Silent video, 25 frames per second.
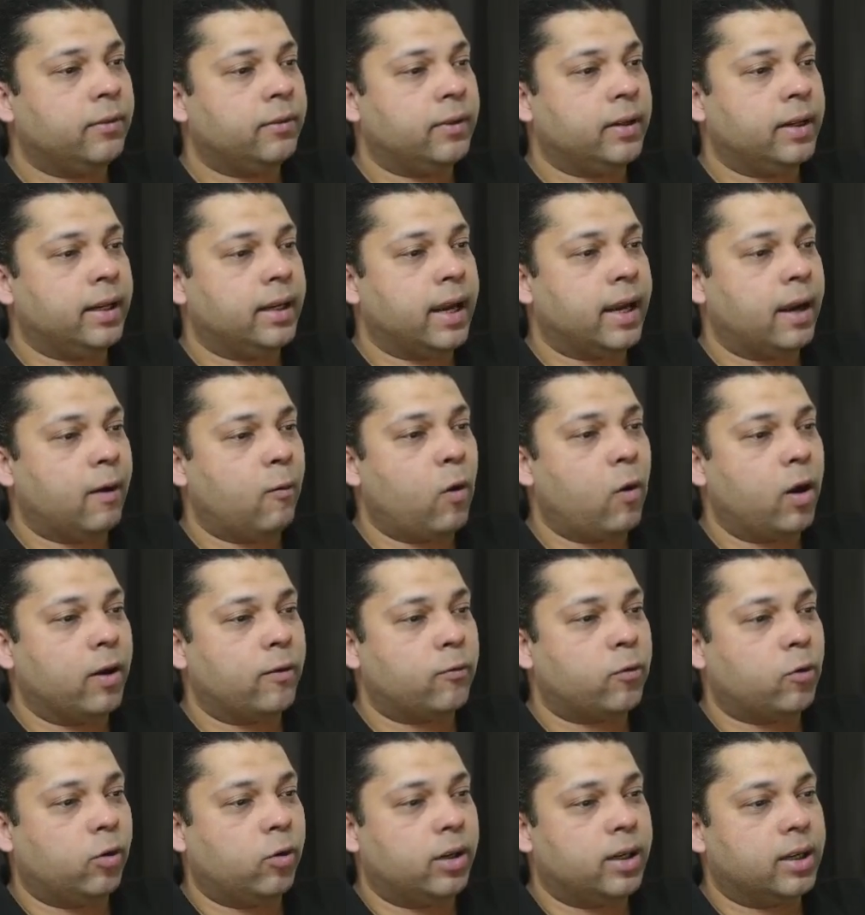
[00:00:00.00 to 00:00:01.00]
We have
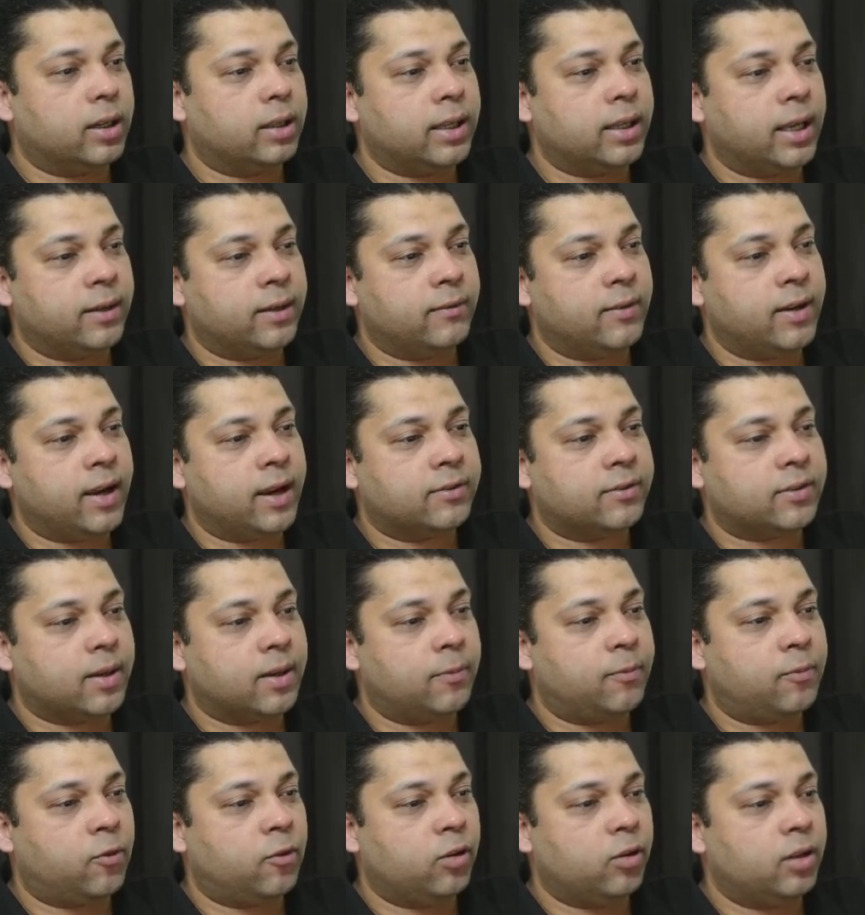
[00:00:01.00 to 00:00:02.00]
one folder, then we have
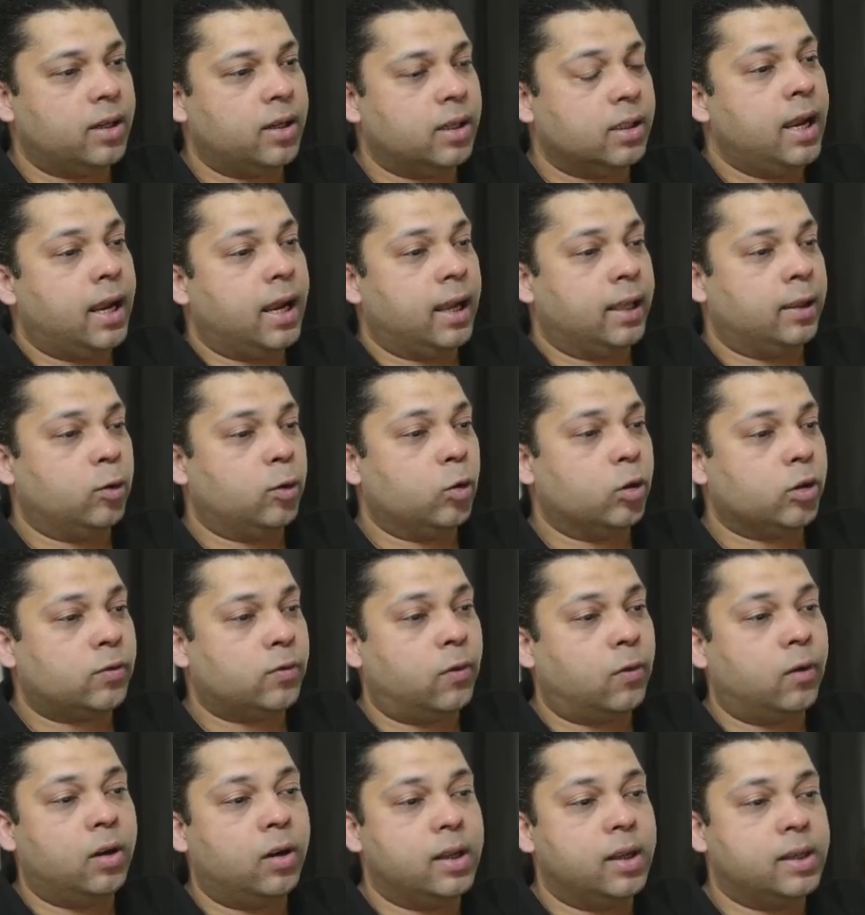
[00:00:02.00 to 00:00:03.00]
subfolders, and those
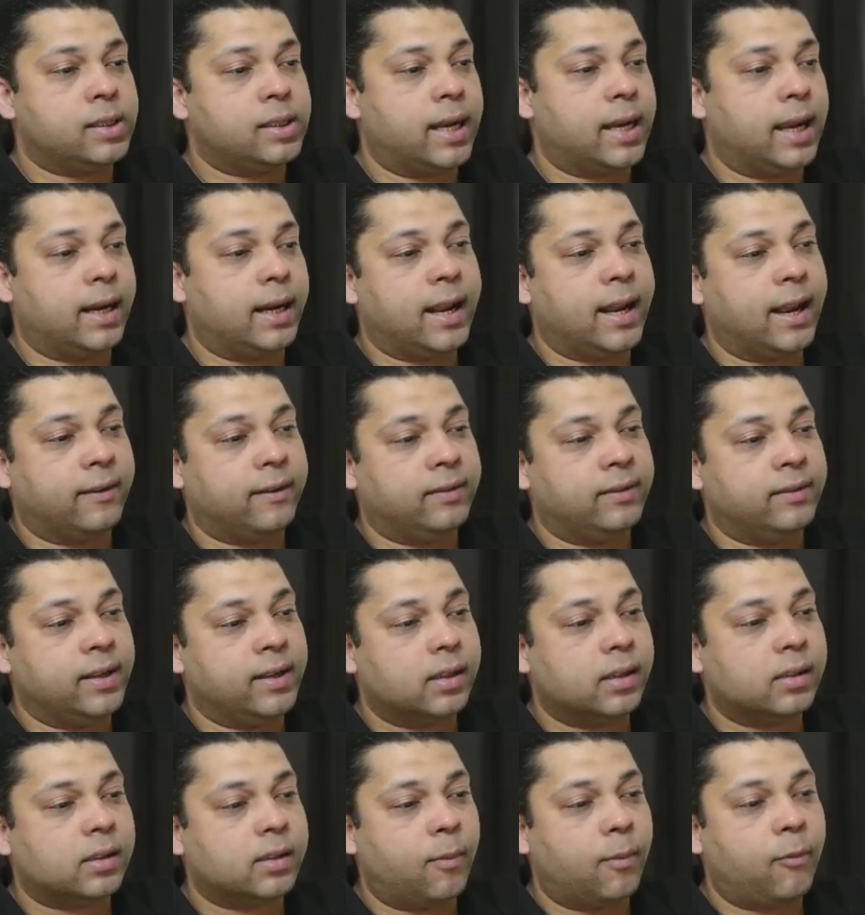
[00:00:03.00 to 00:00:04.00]
folders can have
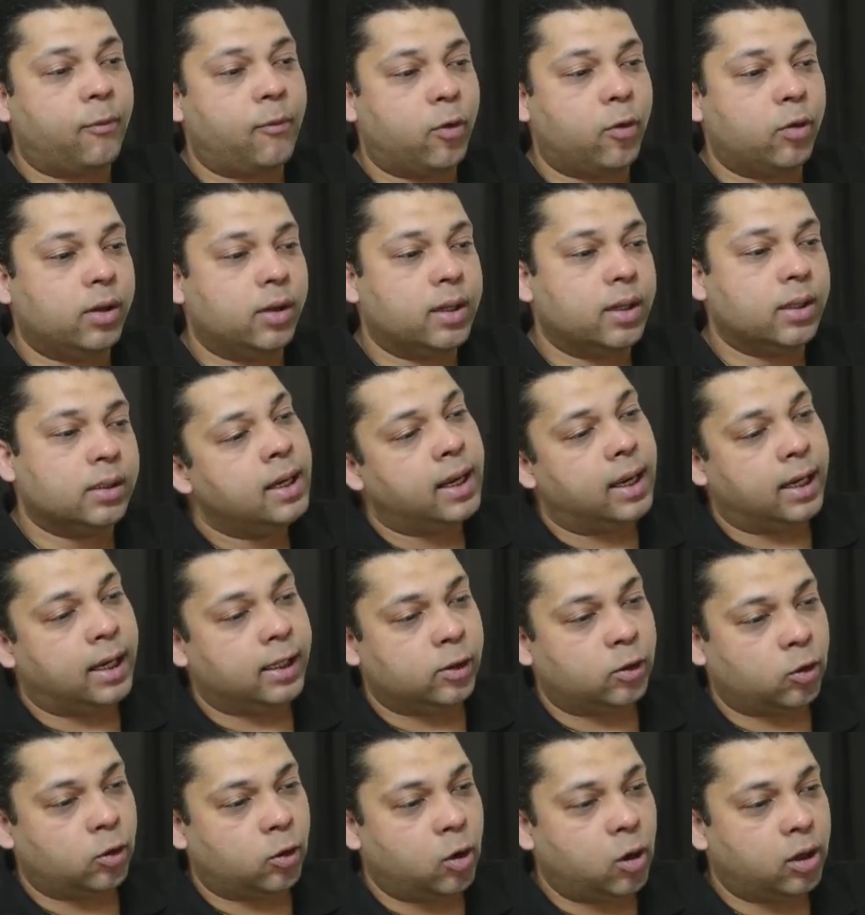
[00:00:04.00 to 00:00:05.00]
their subfolders
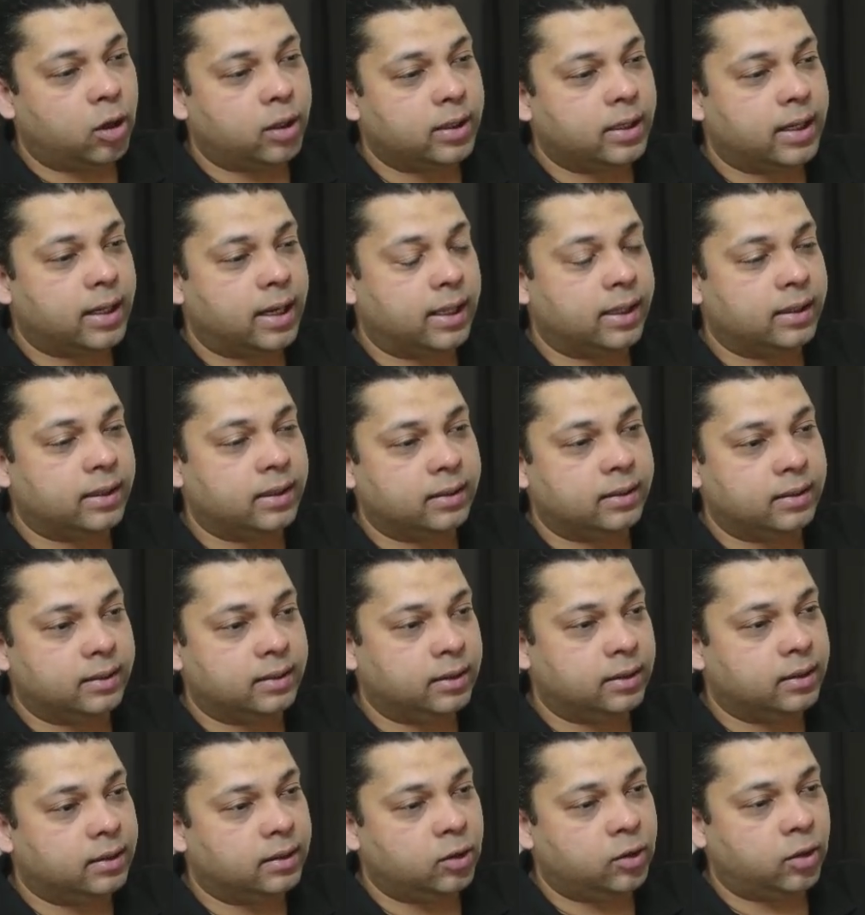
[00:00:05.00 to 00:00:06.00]
and so on,
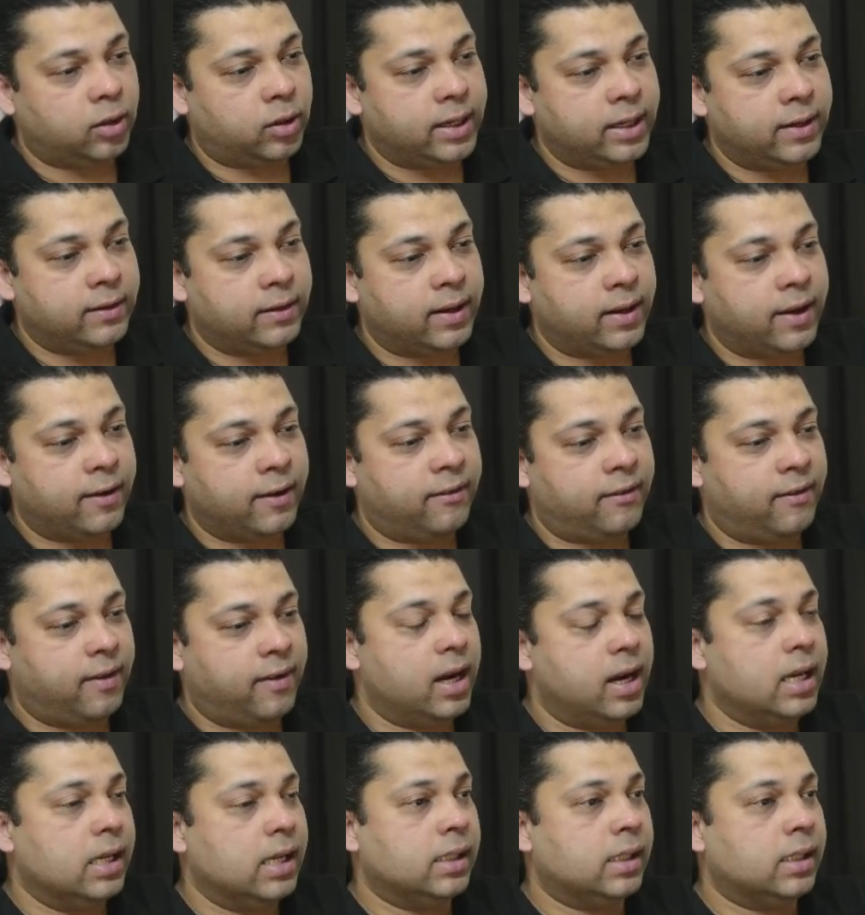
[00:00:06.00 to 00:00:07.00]
and you can even have
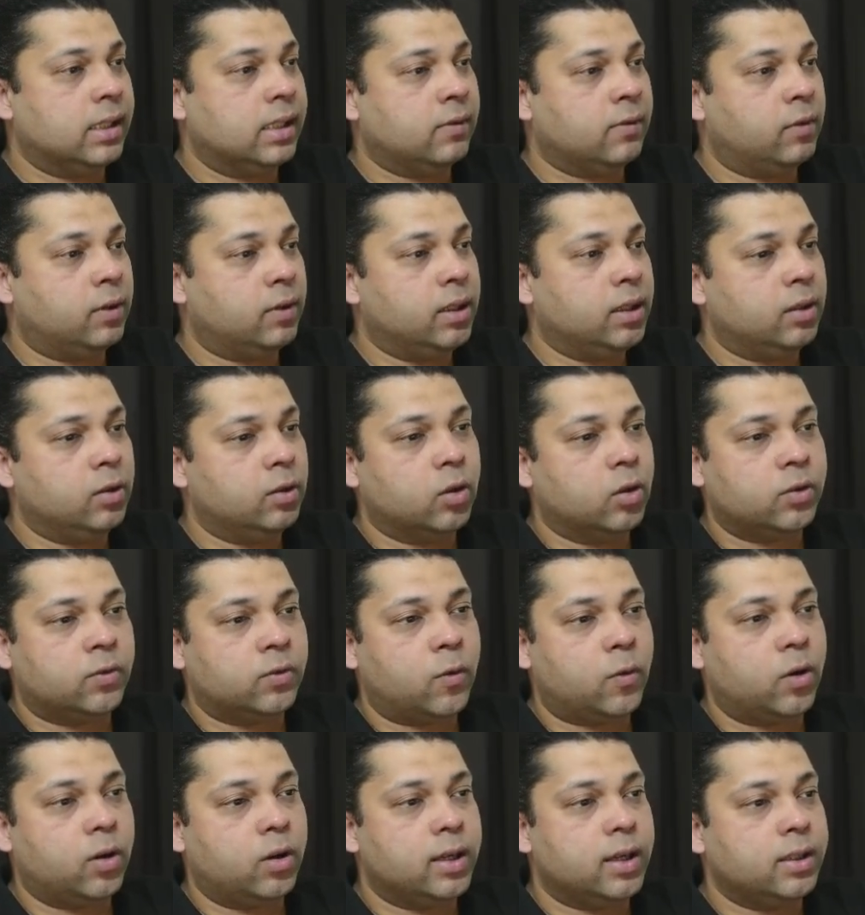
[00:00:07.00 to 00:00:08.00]
files within those
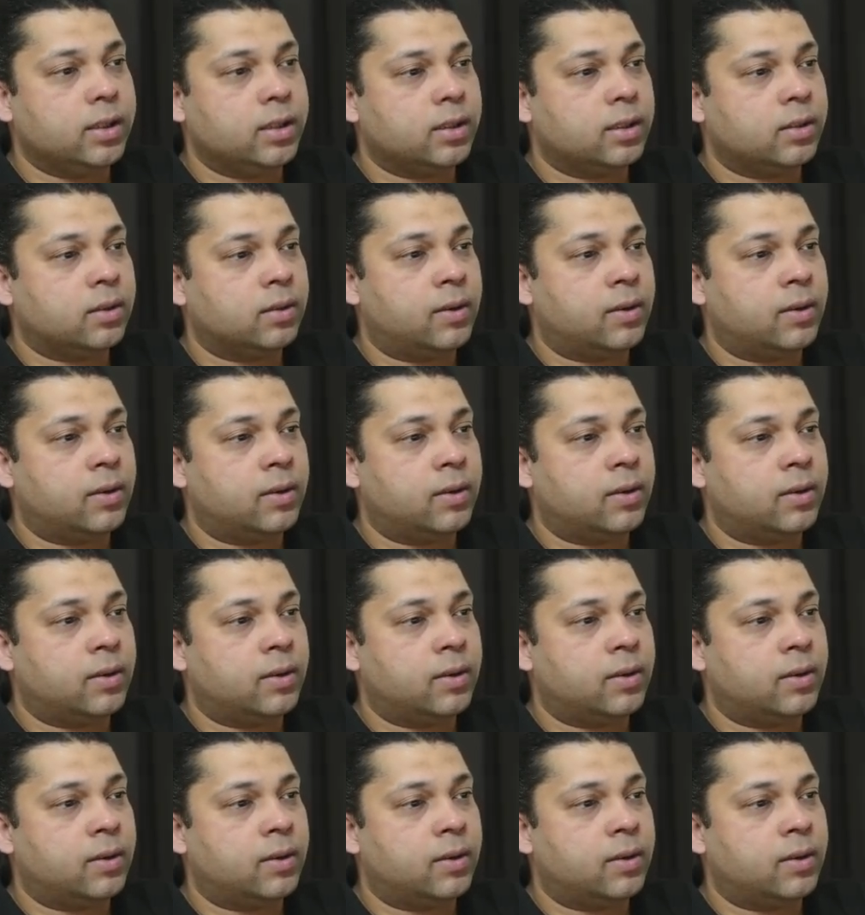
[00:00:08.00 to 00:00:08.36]
folders,